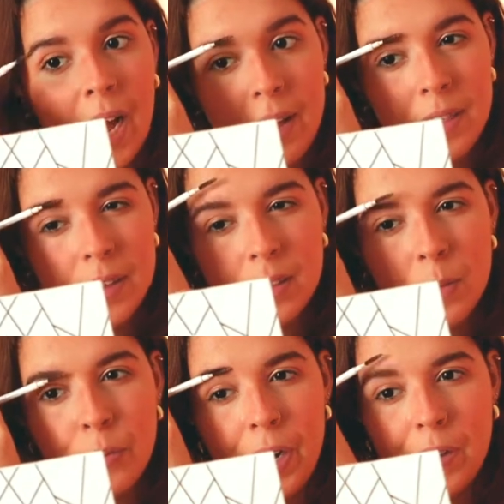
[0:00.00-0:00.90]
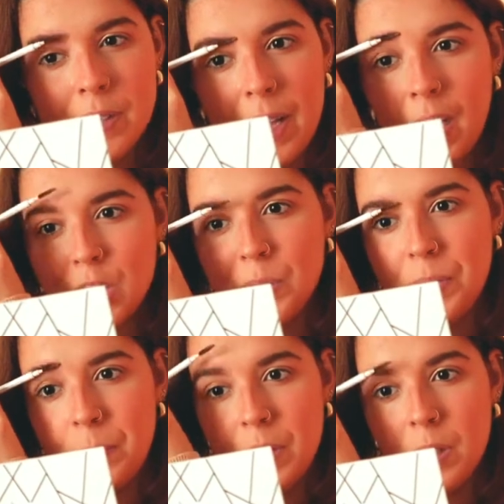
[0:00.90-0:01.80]
I think the brows actually
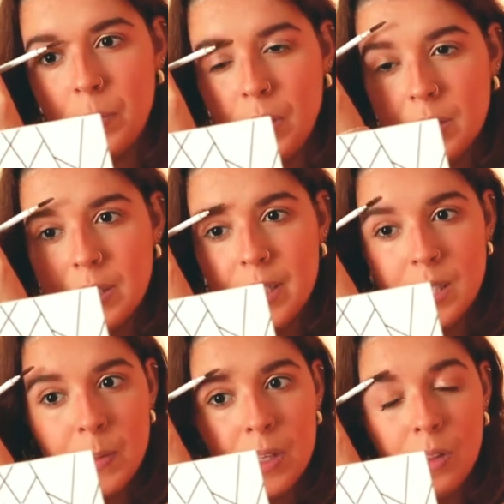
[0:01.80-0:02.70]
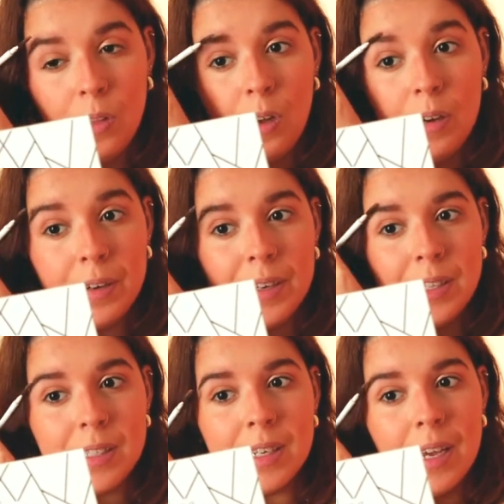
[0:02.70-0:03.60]
might be the part that takes me the
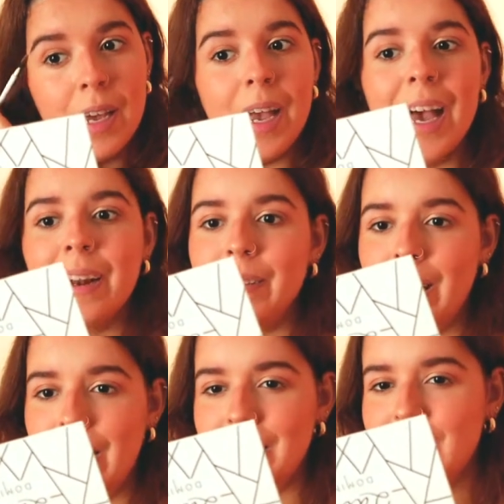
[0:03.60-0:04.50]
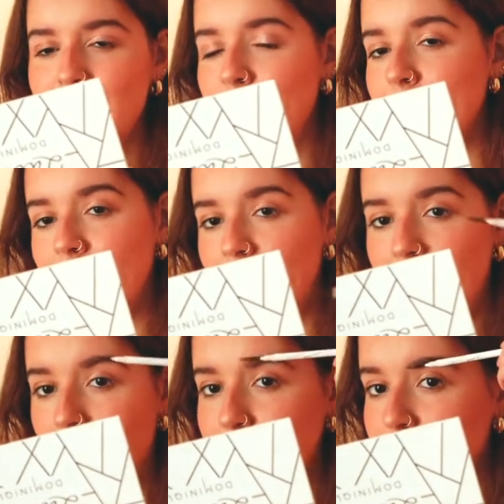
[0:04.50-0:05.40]
longest, and a lot of the time I'm not
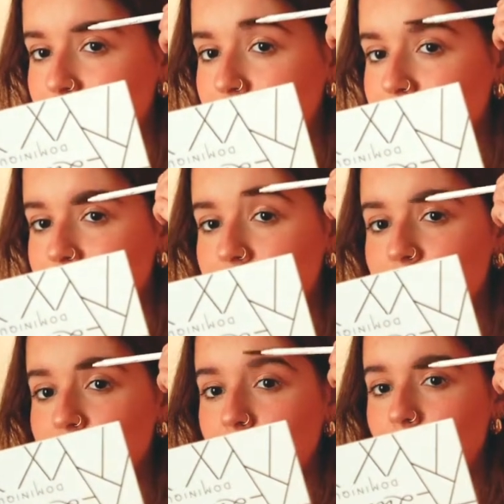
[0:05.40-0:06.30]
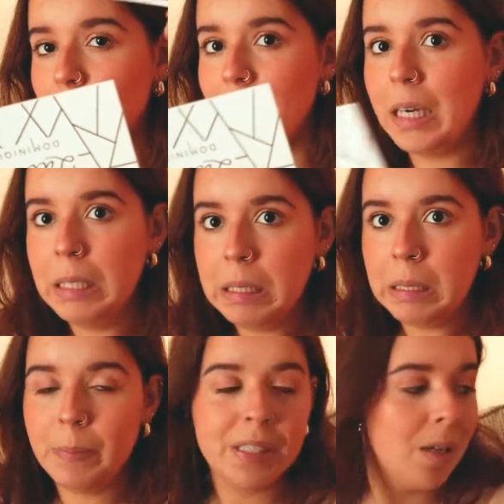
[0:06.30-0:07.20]
happy because it's just so hard.
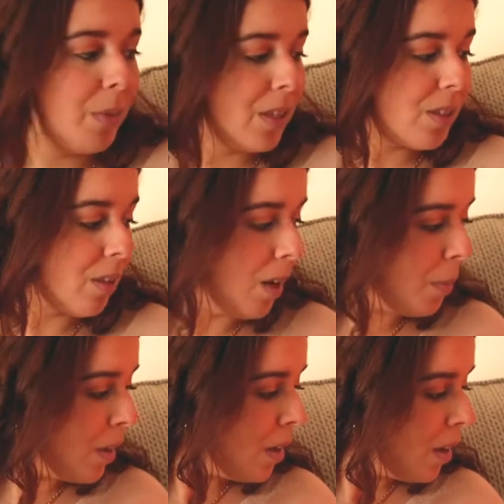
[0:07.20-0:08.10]
My 10 minutes are up.